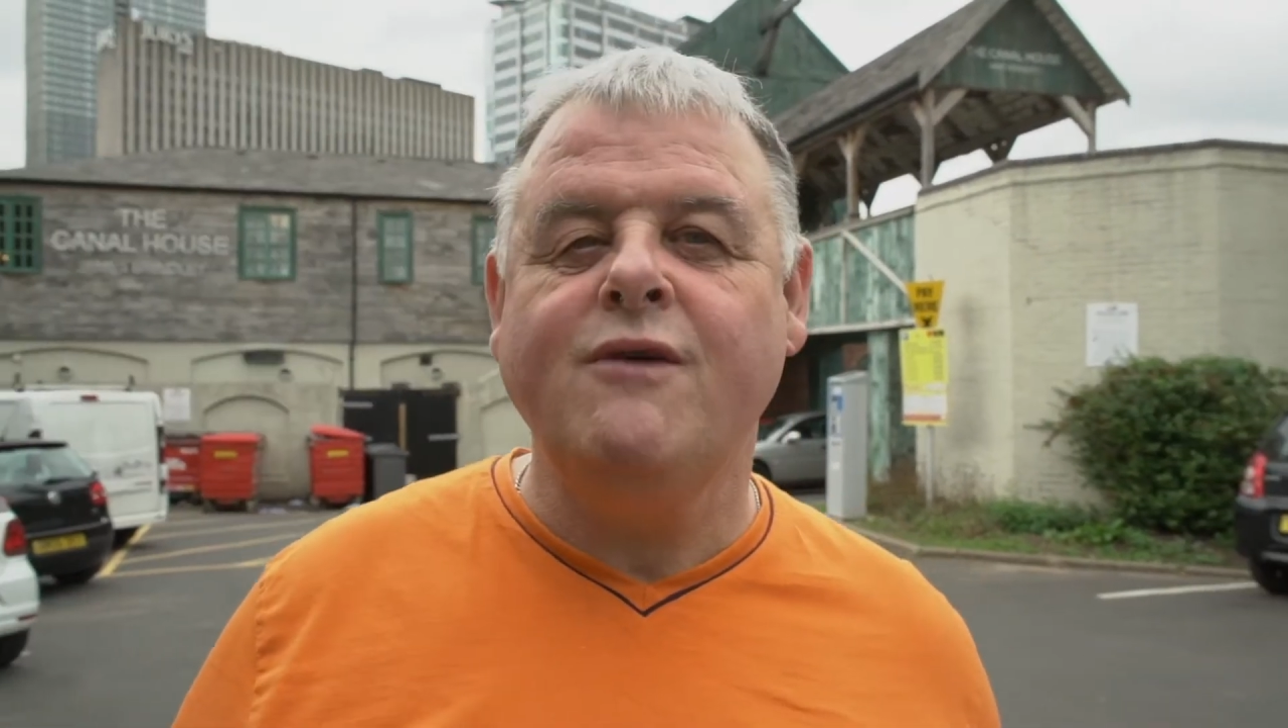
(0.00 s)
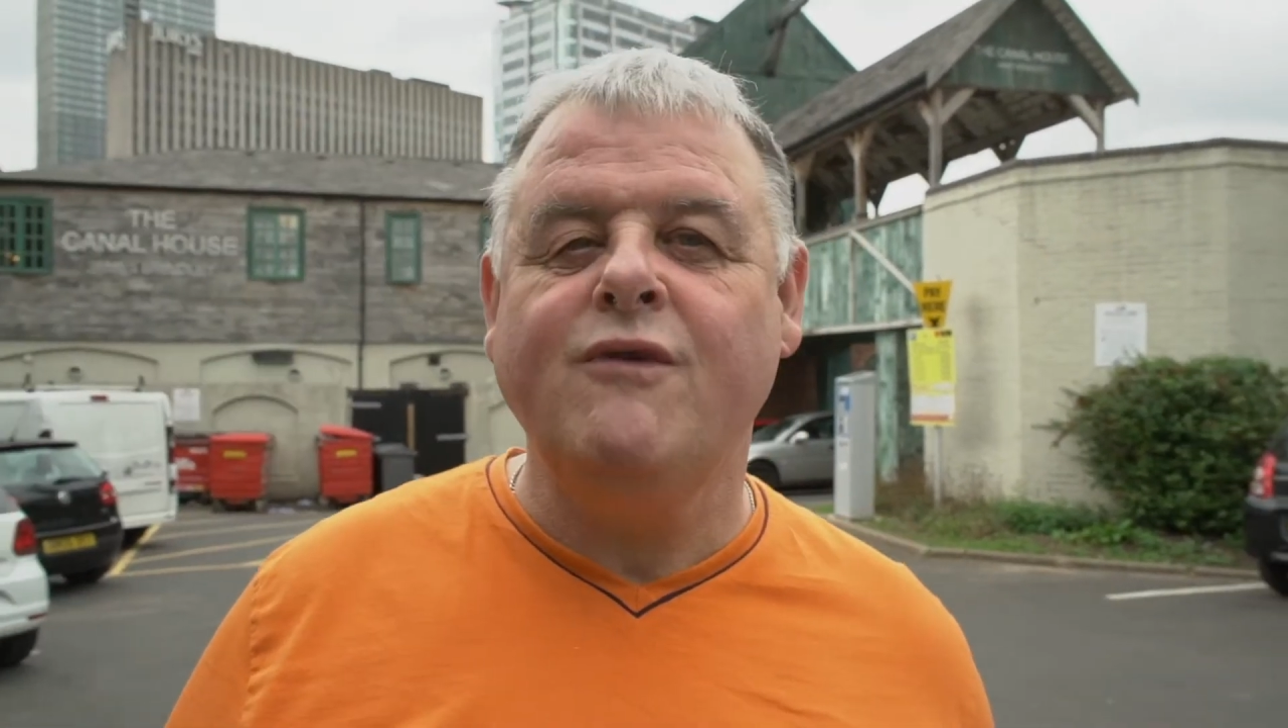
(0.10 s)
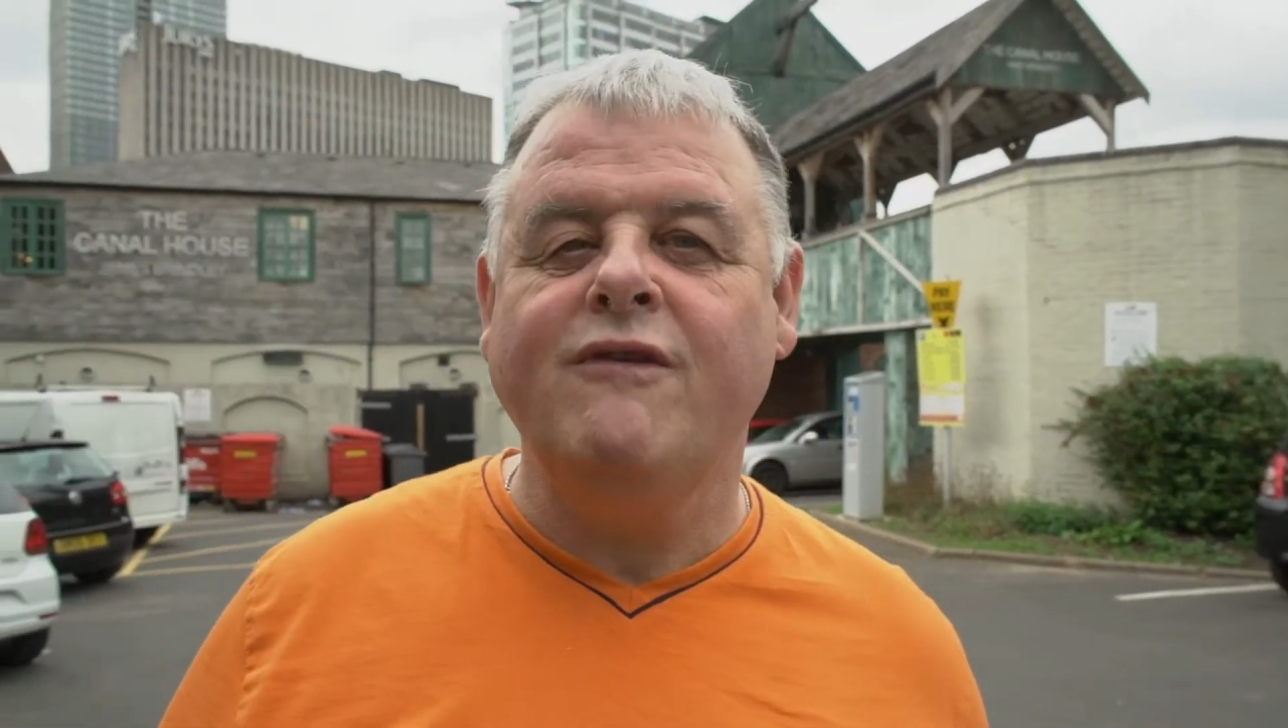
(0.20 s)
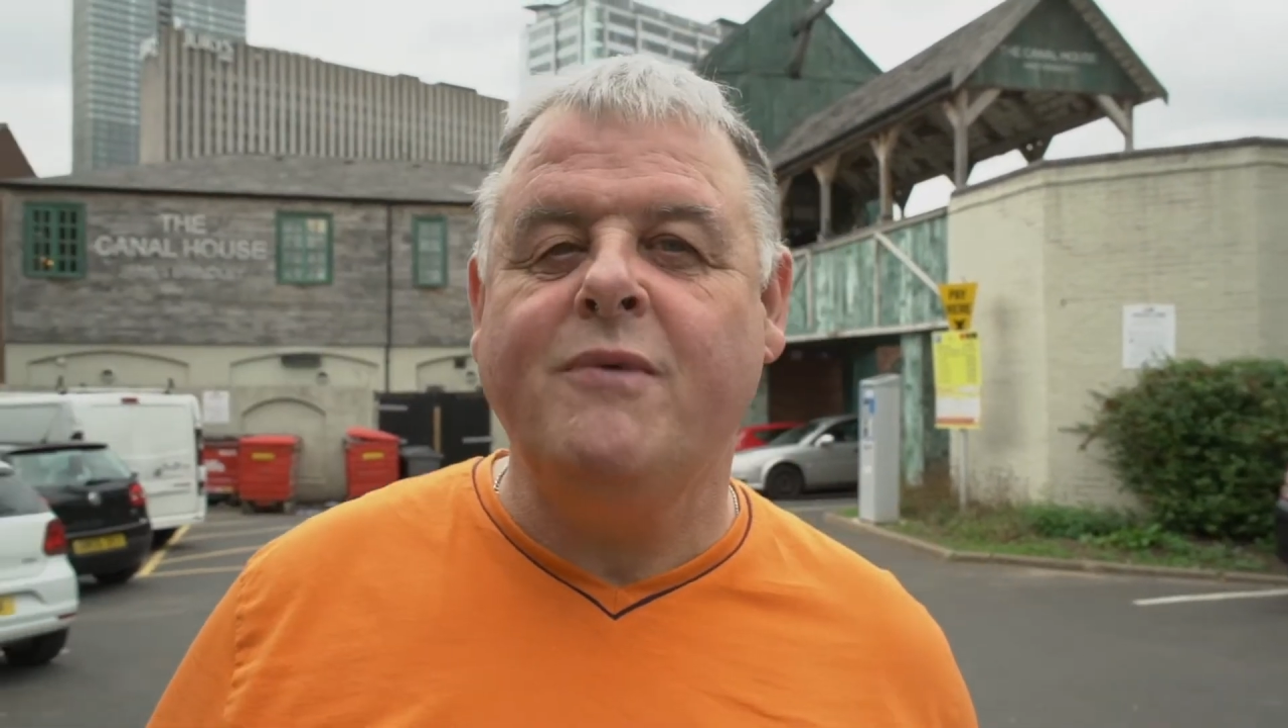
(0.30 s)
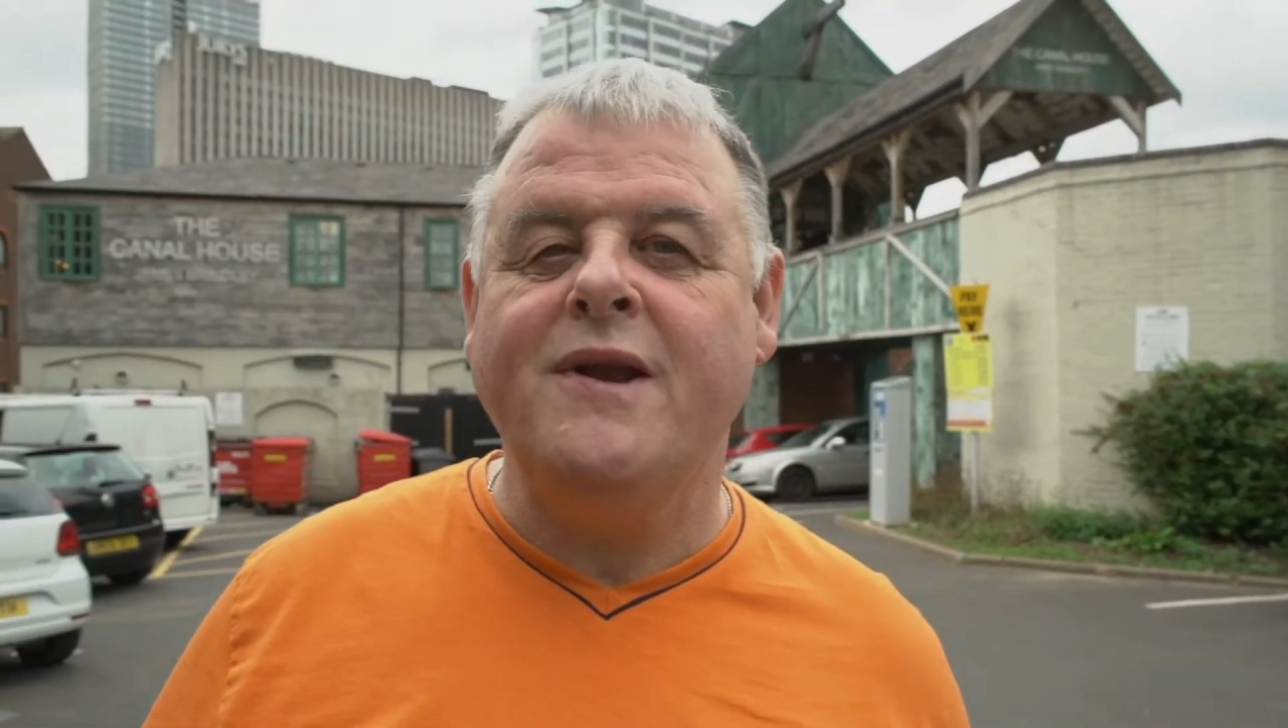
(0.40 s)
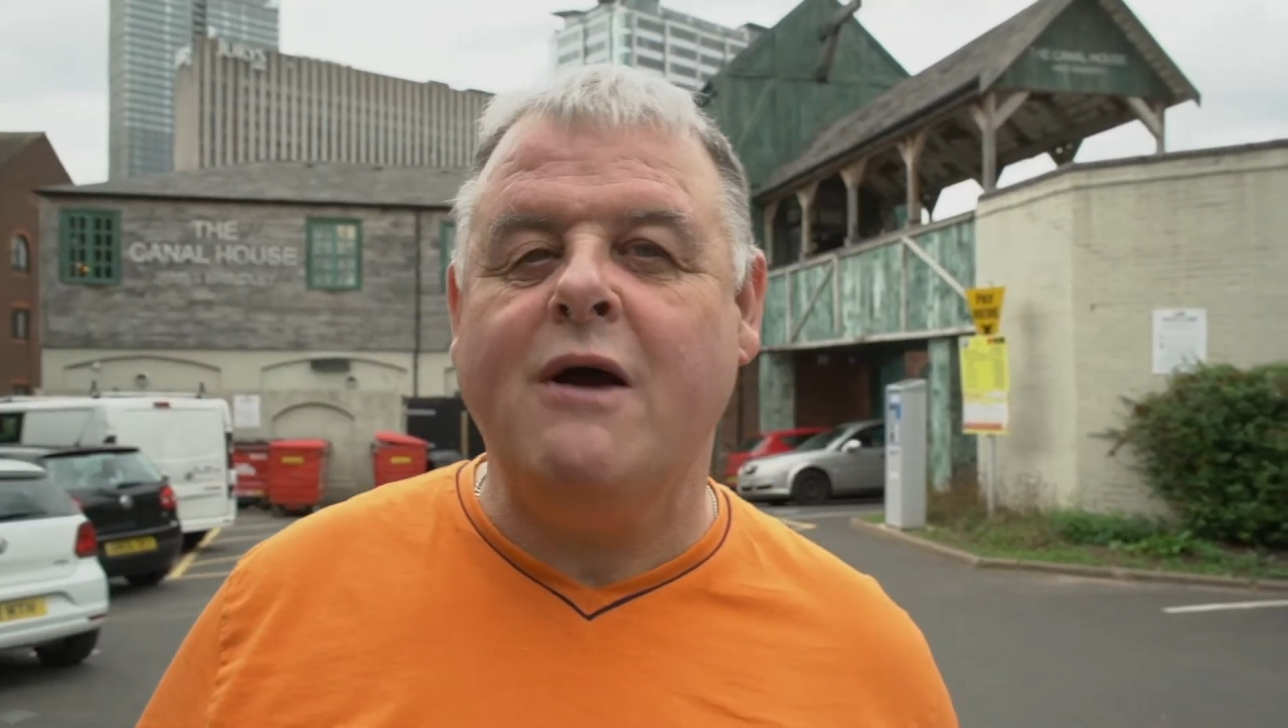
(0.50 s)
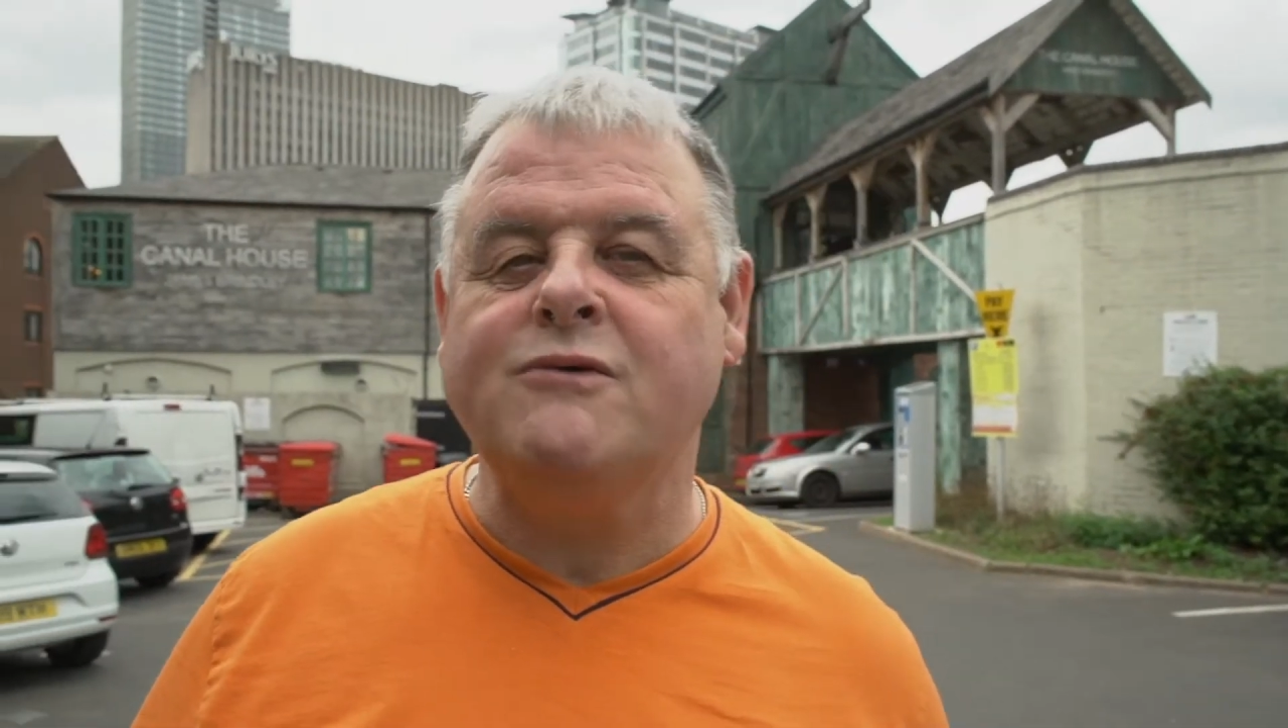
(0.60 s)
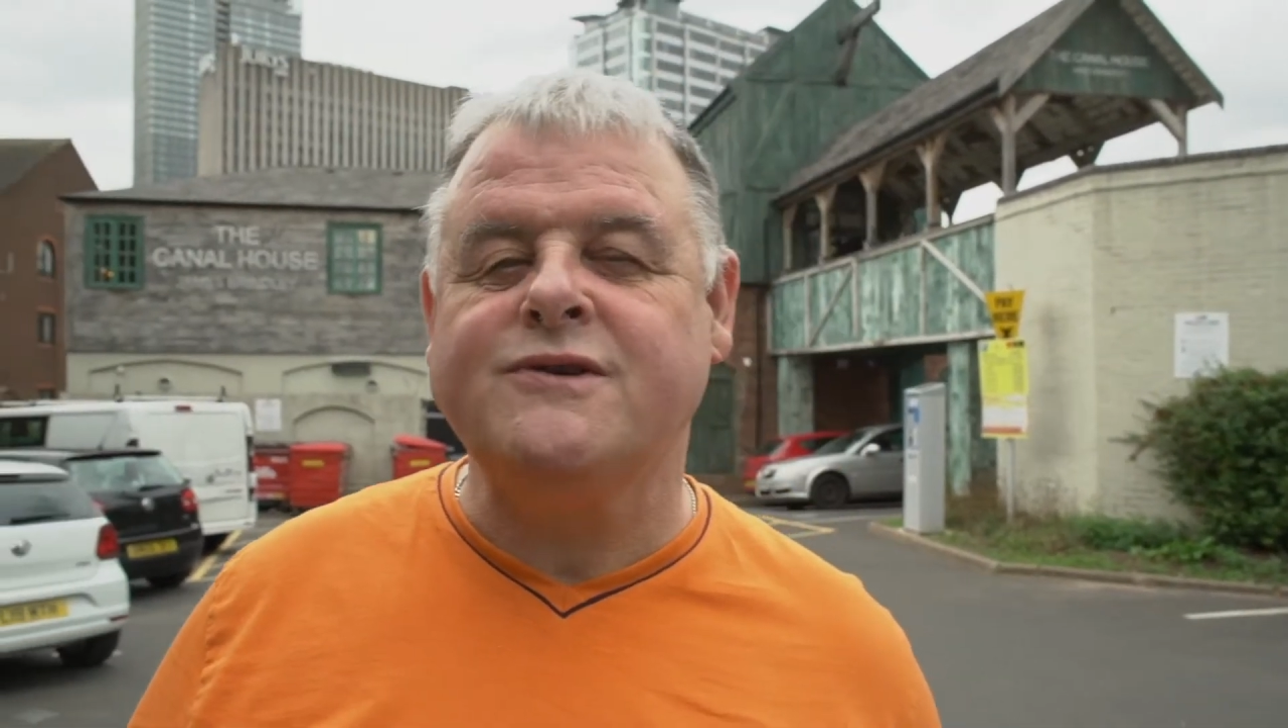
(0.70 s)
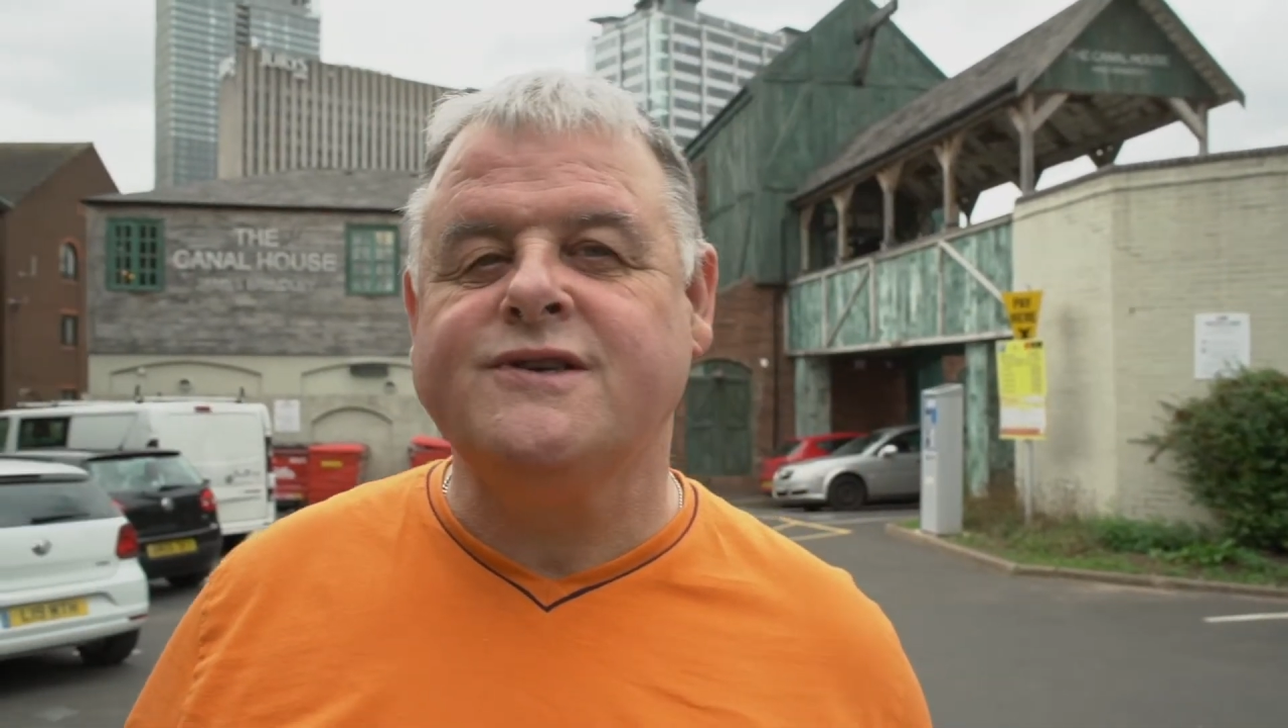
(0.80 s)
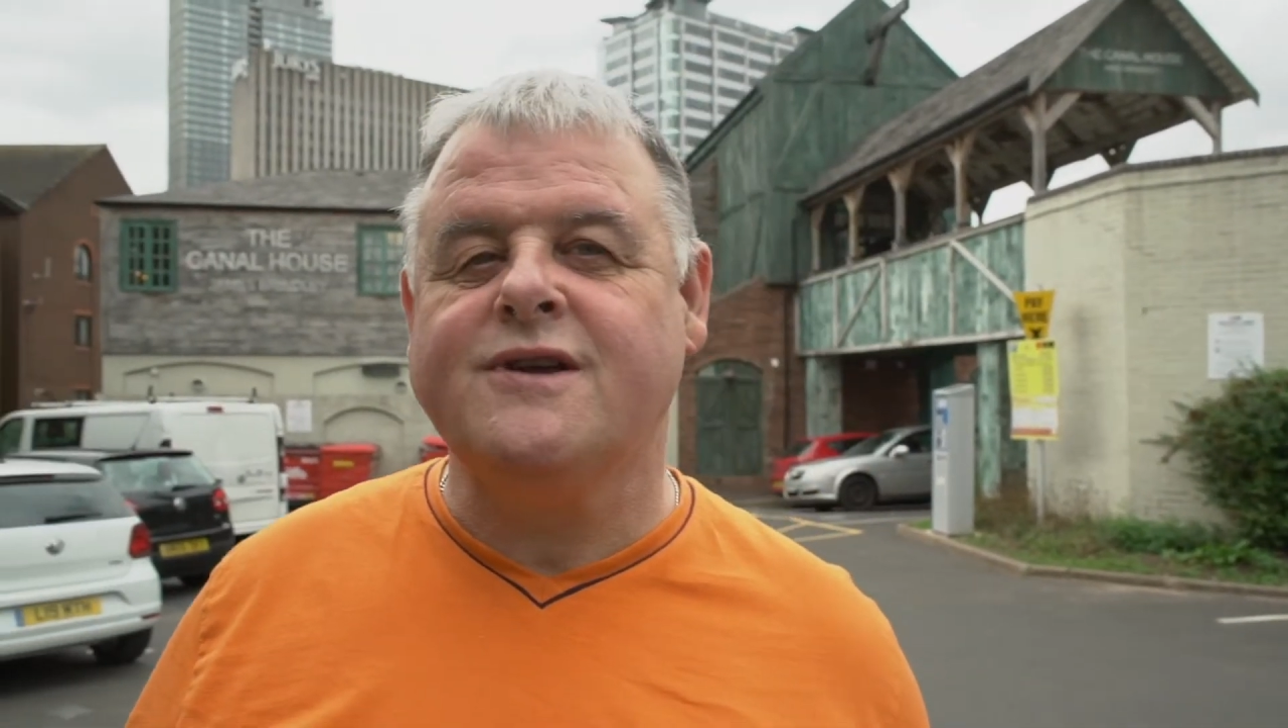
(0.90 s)
We've been
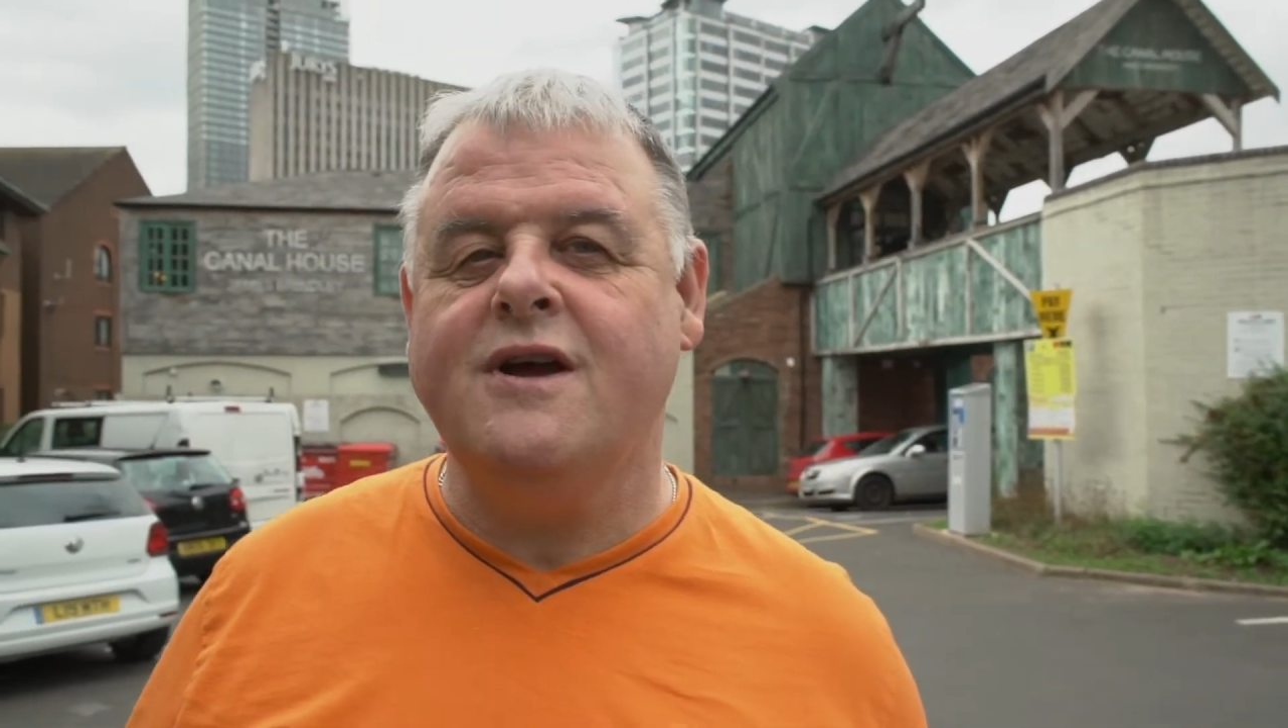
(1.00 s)
out